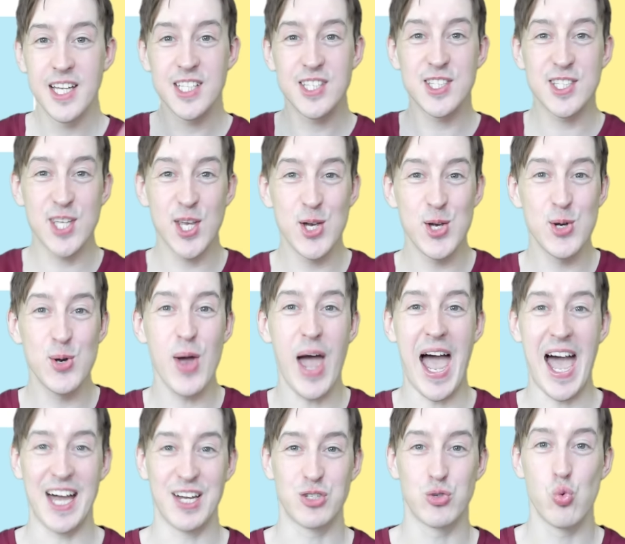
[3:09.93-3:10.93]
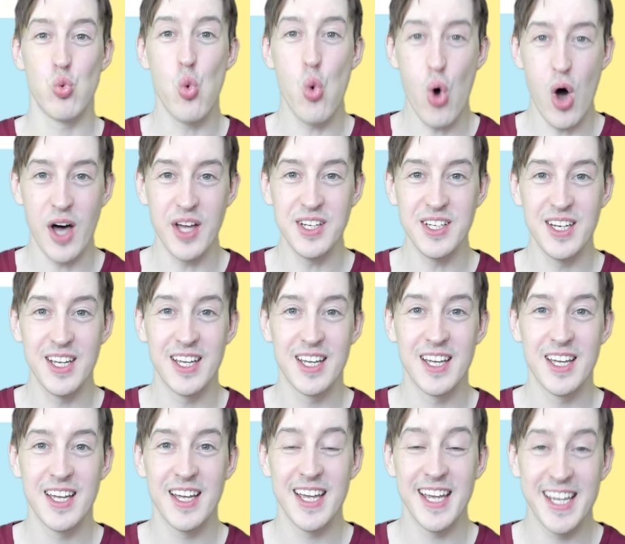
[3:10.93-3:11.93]
Two add one
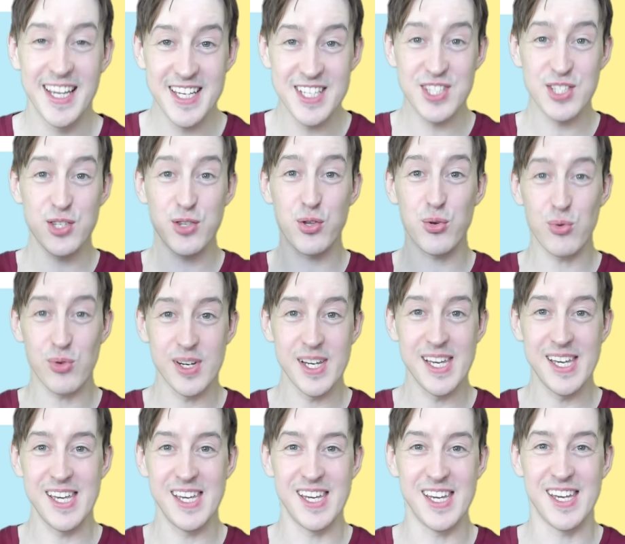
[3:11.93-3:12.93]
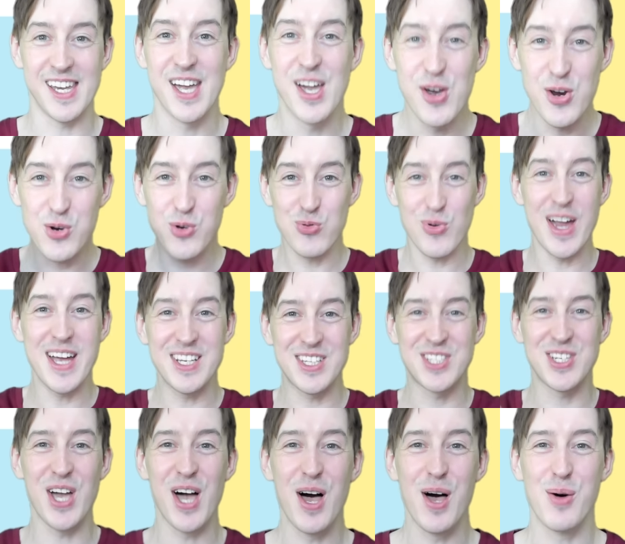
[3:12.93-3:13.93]
is three. Great
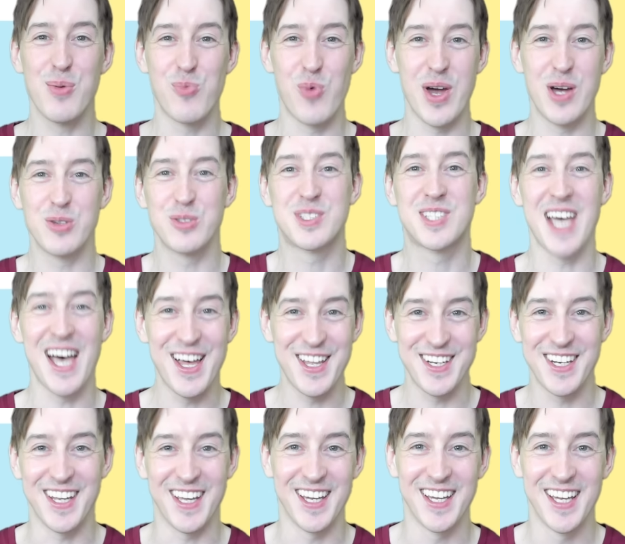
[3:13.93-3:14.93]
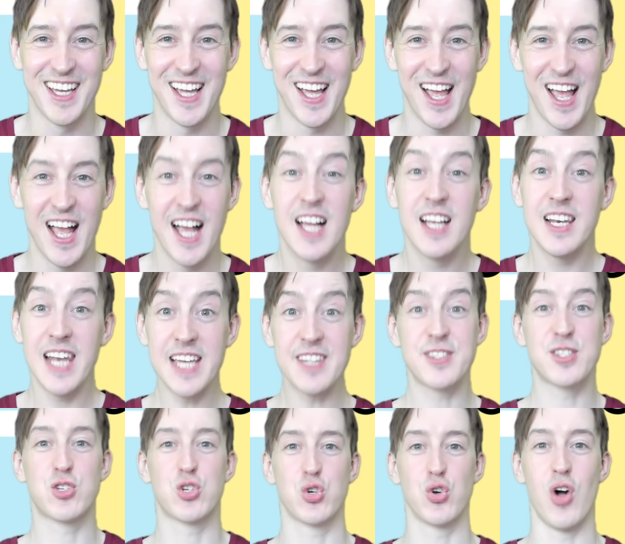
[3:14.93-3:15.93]
job, well done.
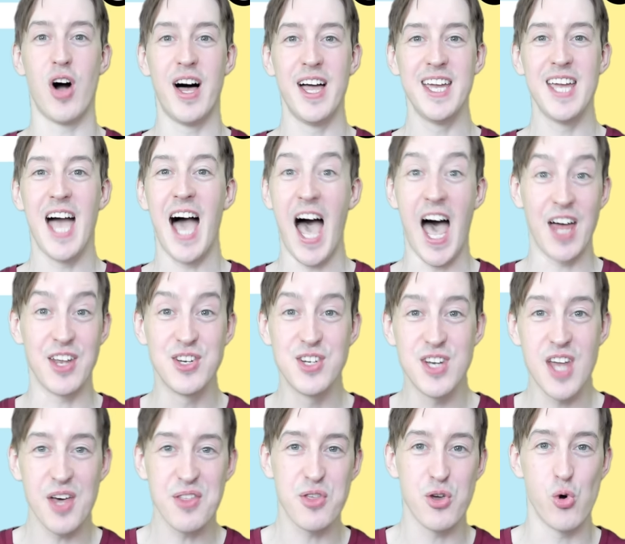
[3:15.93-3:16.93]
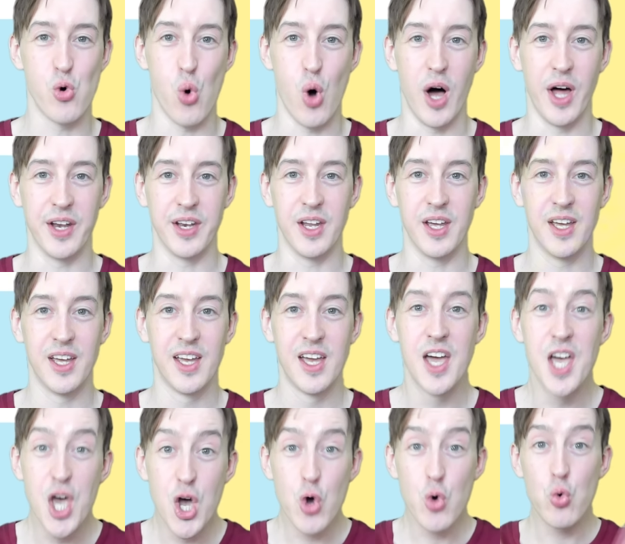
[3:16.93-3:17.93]
Let's try another one.
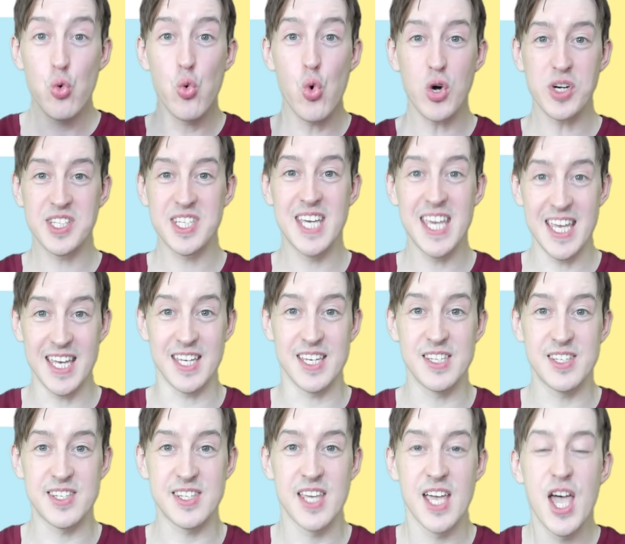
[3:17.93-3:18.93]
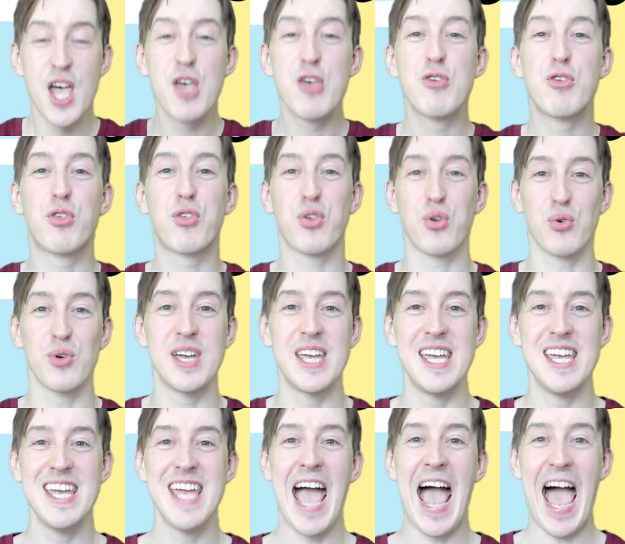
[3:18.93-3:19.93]
What is
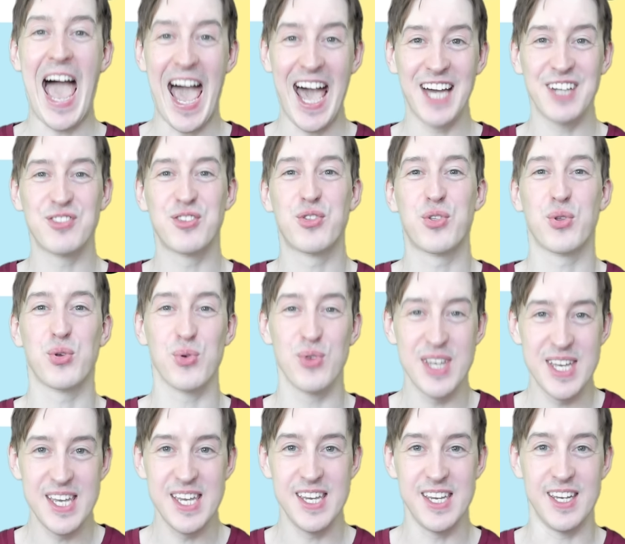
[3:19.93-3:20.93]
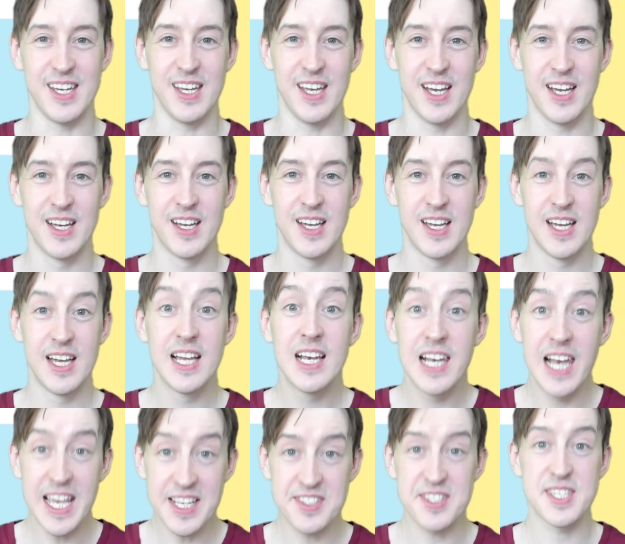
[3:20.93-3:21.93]
three add three?
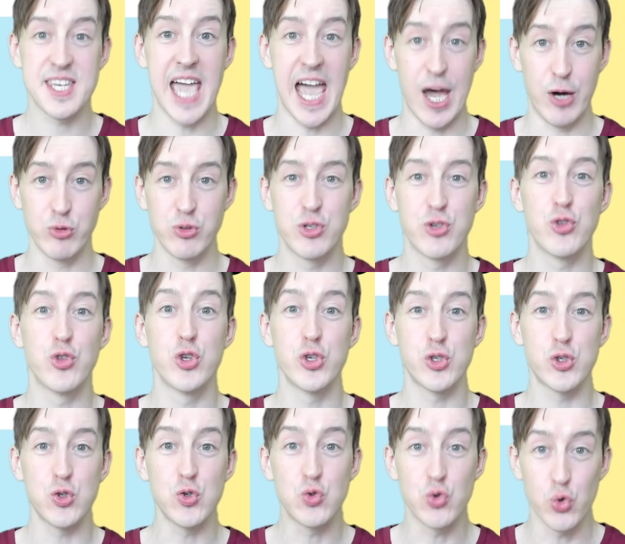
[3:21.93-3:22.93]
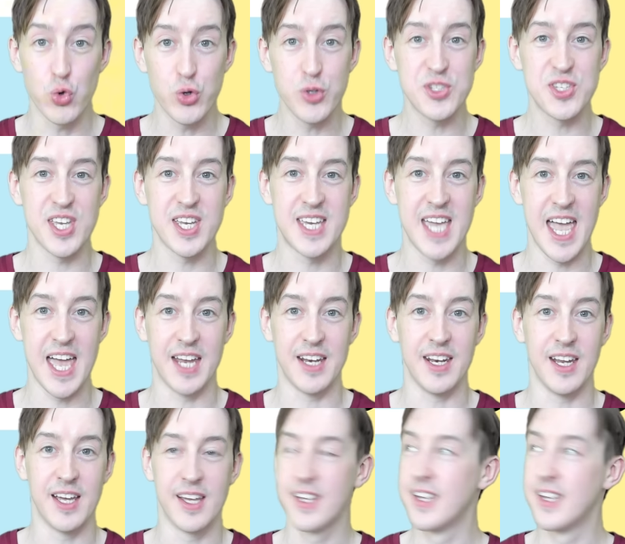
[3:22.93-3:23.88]
Let's count the straws again.